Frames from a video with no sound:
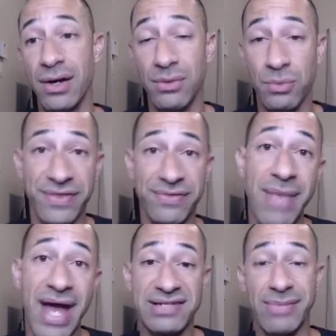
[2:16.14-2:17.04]
with
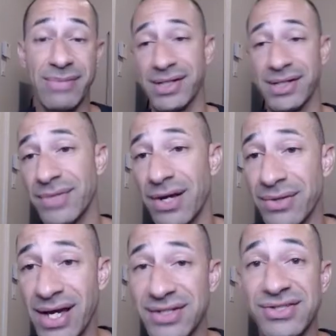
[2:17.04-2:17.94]
MaxBounty.
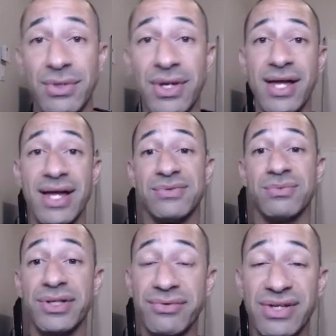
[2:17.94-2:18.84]
Okay, so it's
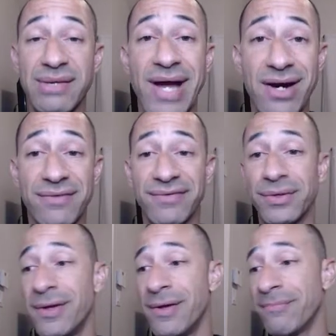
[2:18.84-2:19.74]
really, really
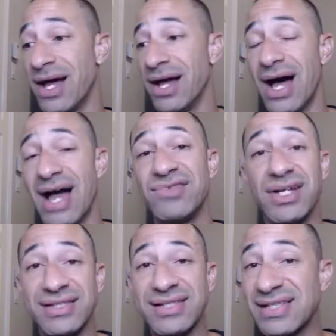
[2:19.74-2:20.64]
powerful. I've
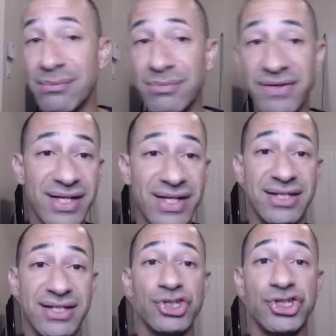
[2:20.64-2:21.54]
done some of this,
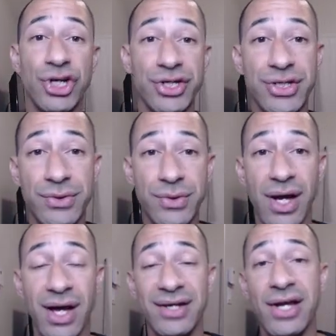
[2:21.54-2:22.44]
and I'll show you
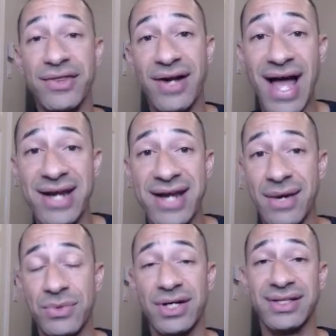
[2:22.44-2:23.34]
another ad
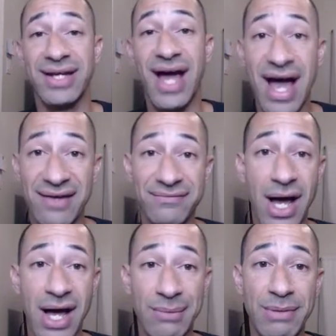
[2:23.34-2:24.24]
network that
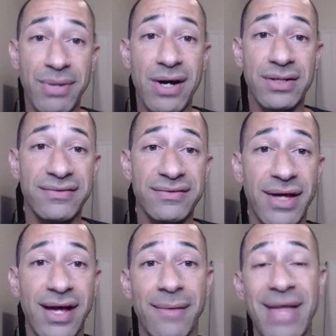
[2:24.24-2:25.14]
I'm a part of.
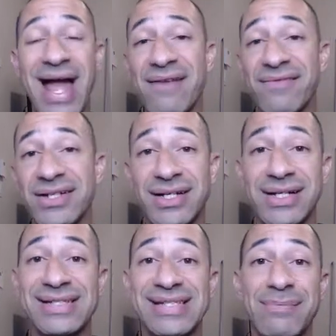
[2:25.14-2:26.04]
I haven't done
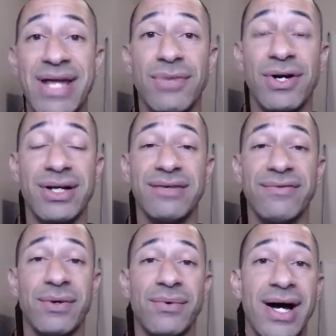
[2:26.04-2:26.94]
any CPA marketing
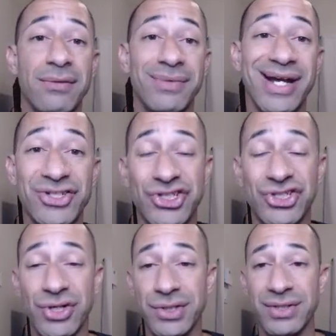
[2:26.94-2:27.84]
for a while, but I can
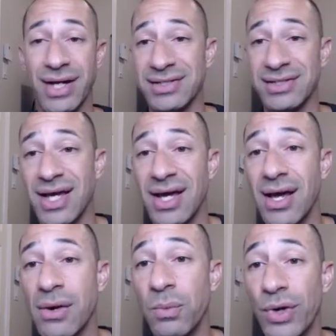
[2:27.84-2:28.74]
show you guys
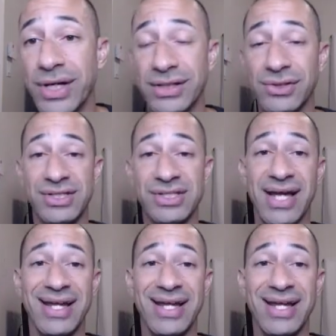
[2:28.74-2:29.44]
what it looks like